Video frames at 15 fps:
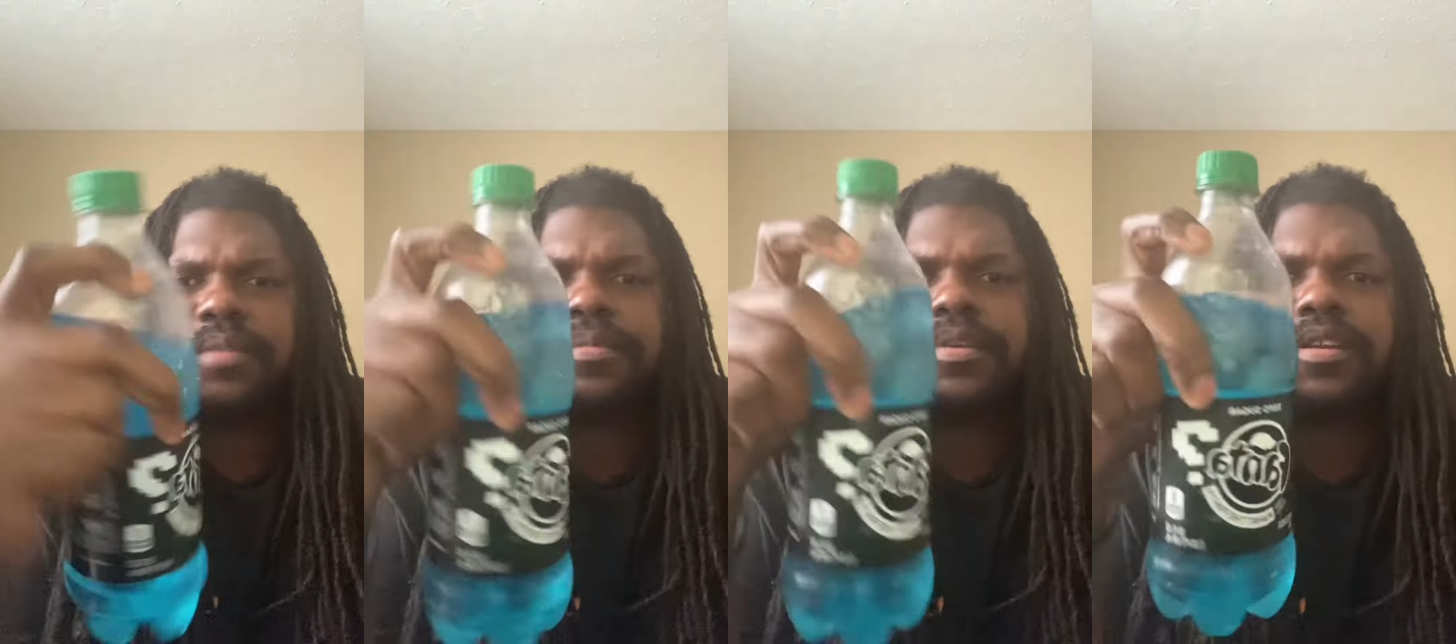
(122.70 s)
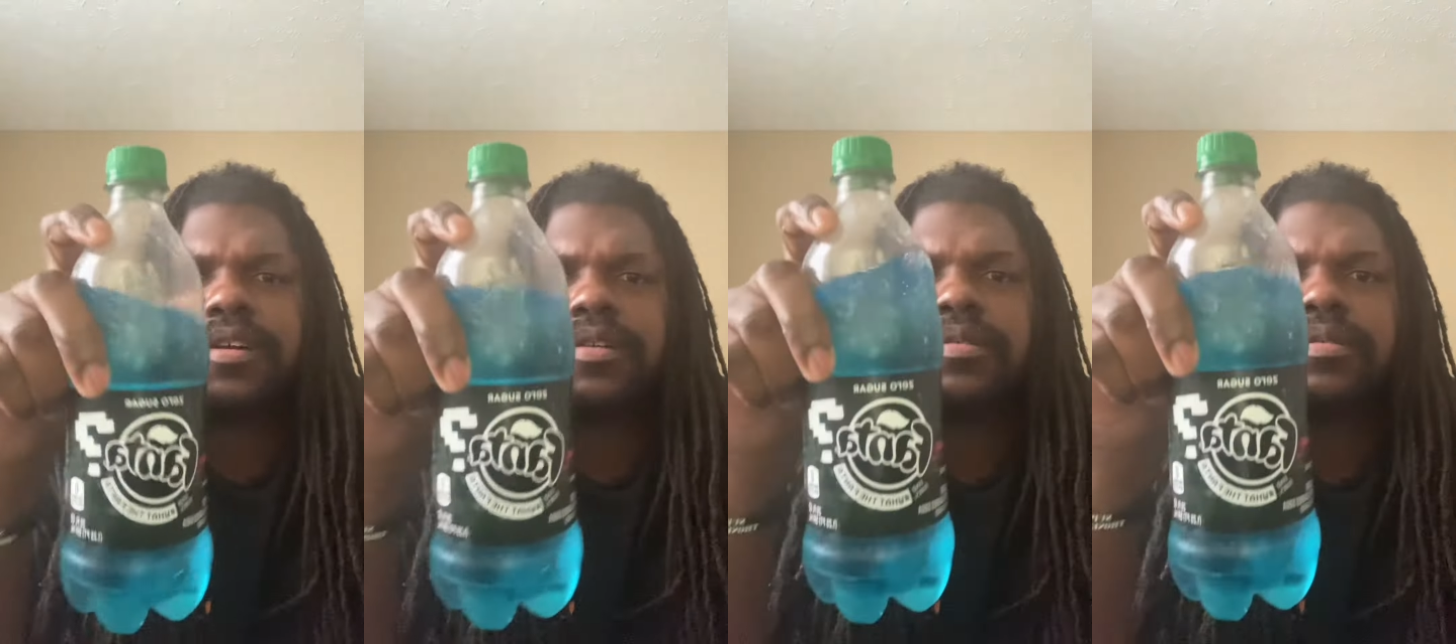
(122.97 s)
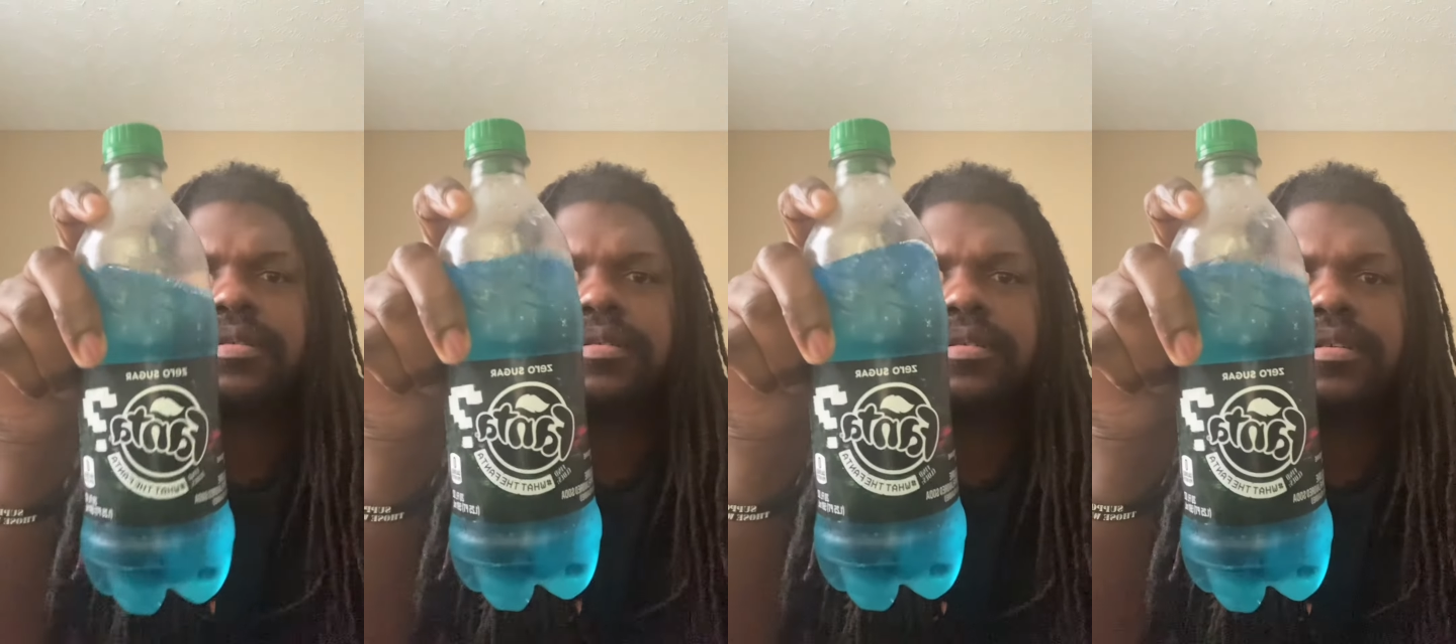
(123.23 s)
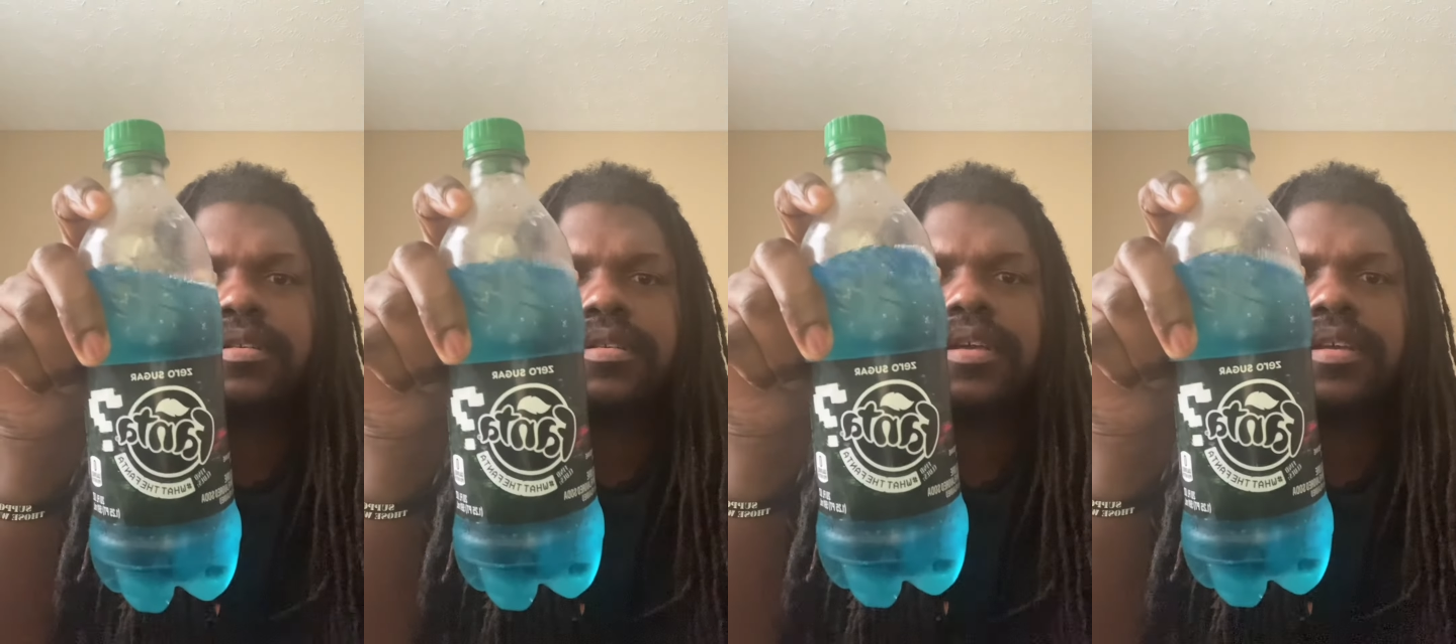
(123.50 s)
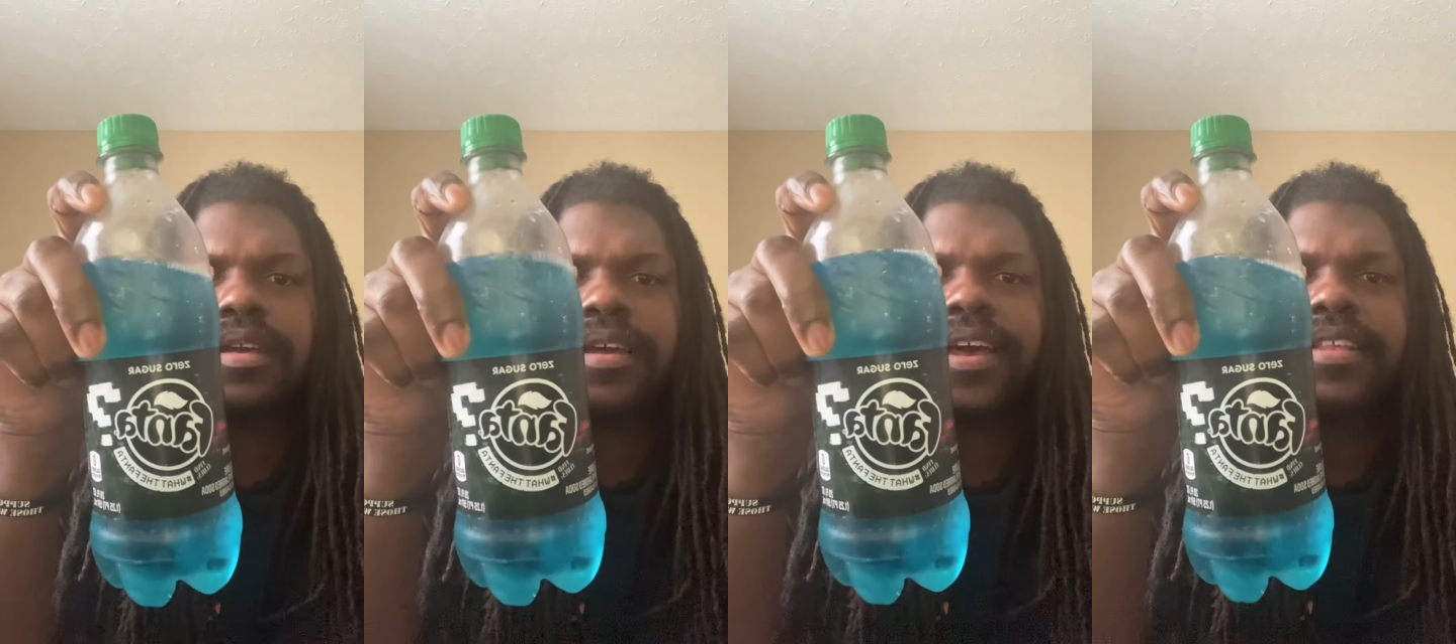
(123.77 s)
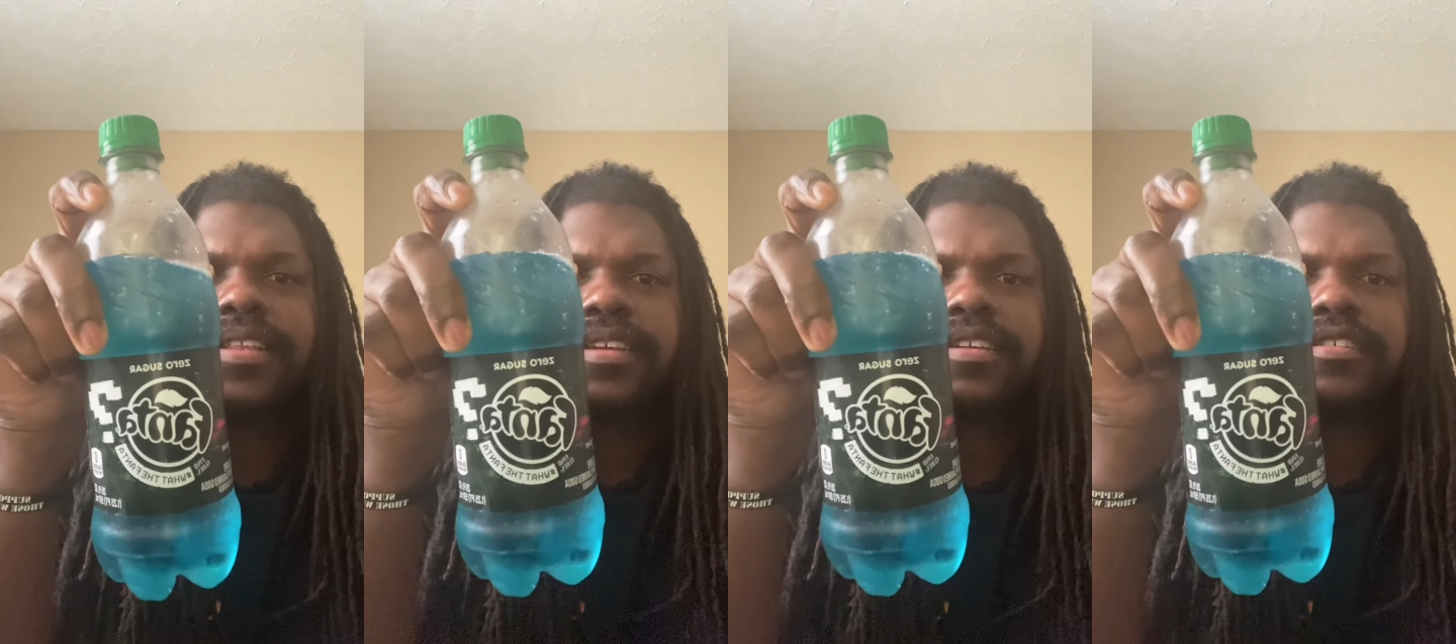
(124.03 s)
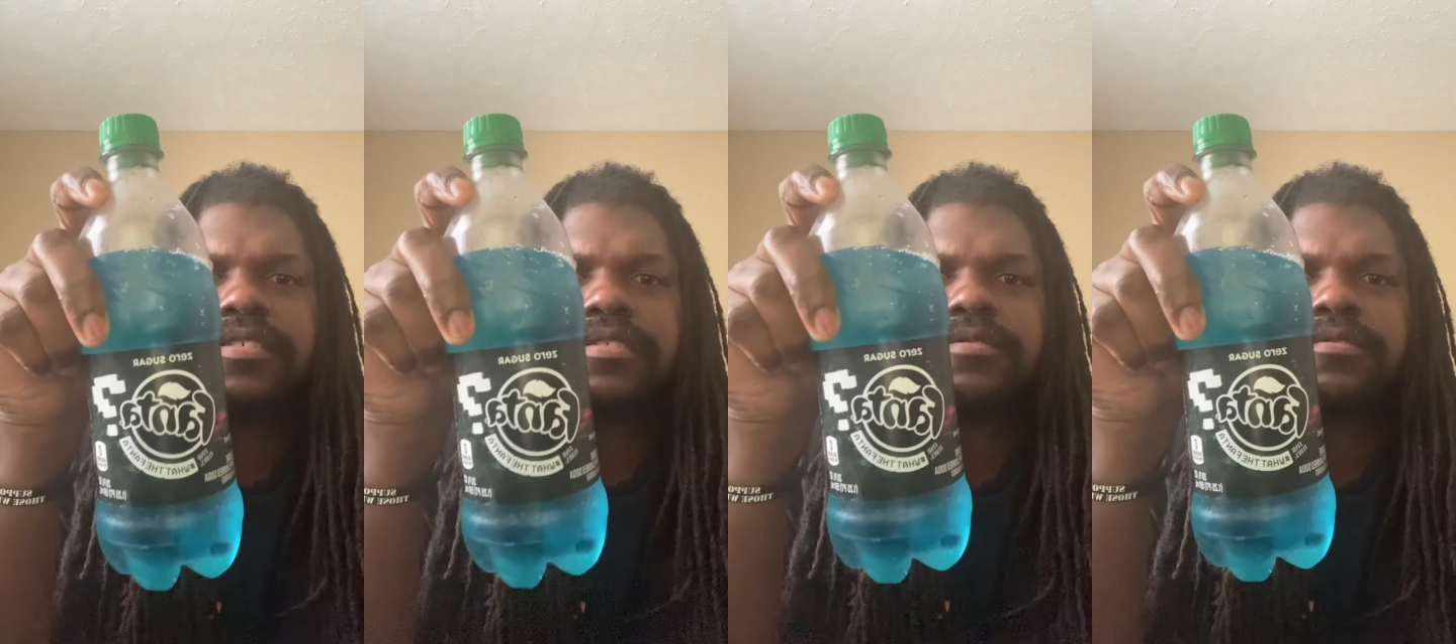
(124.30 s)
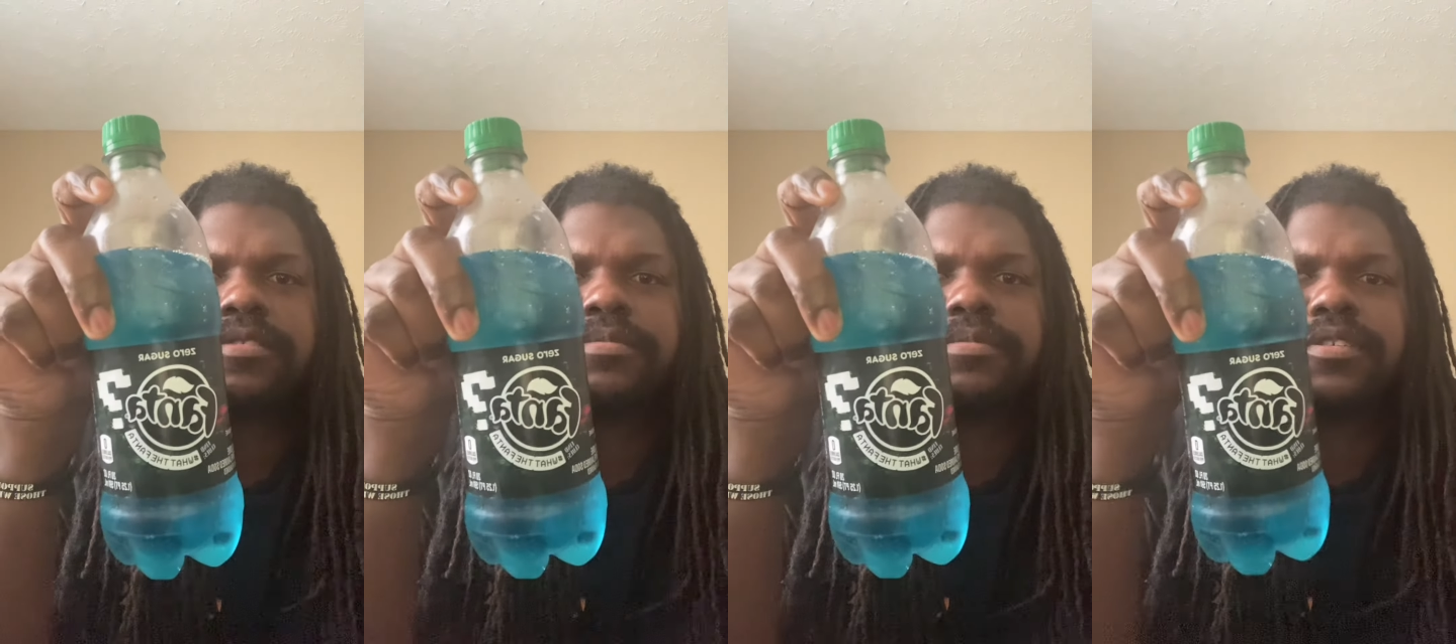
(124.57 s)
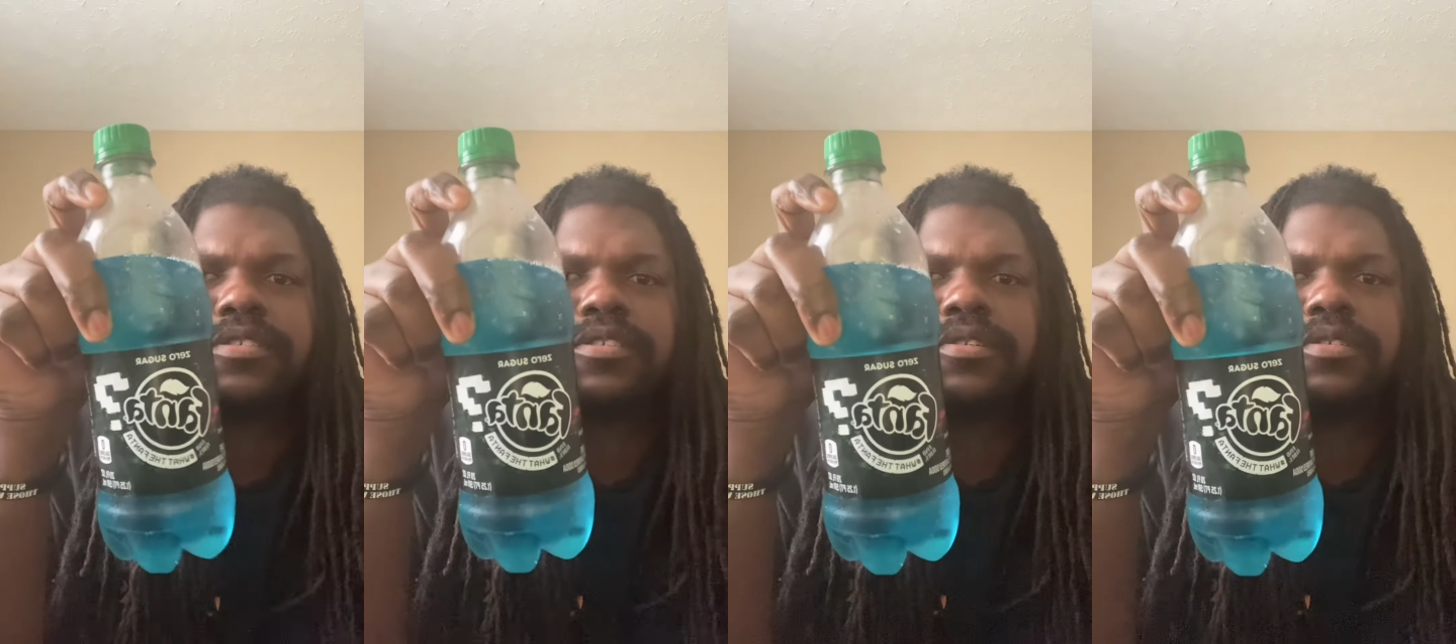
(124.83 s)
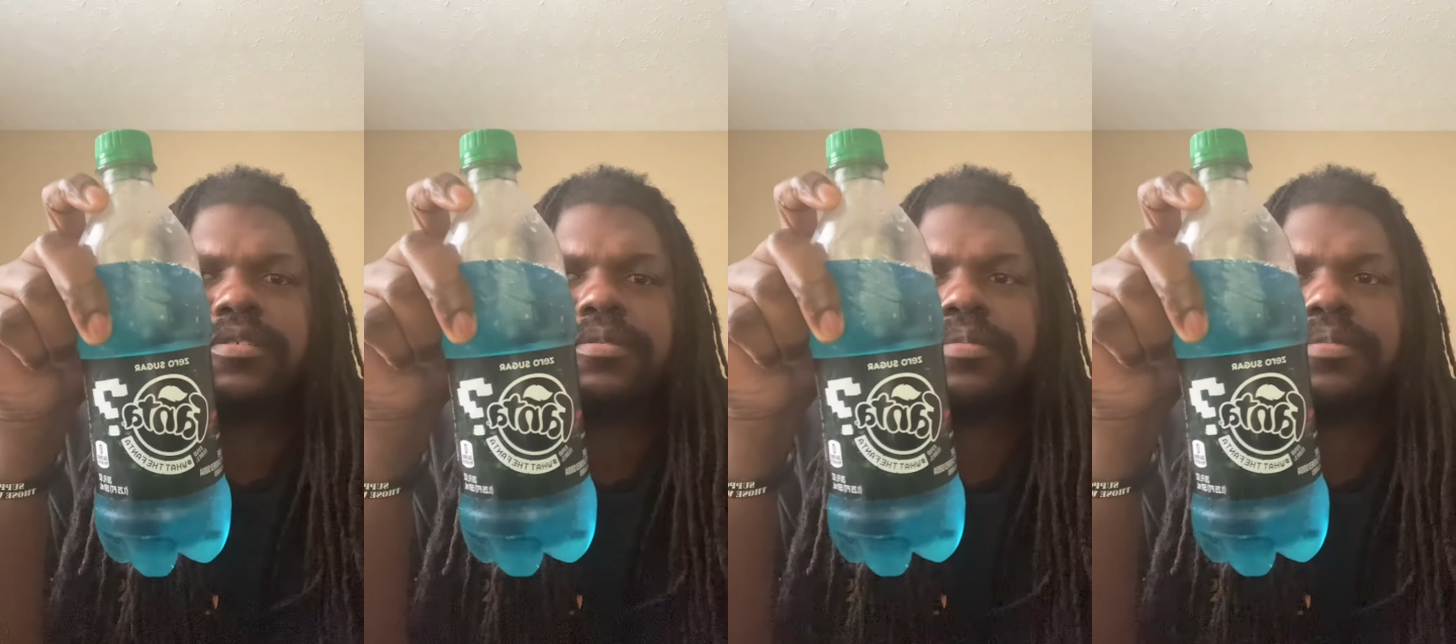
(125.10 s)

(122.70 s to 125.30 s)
me know. Because I think the cream of soda,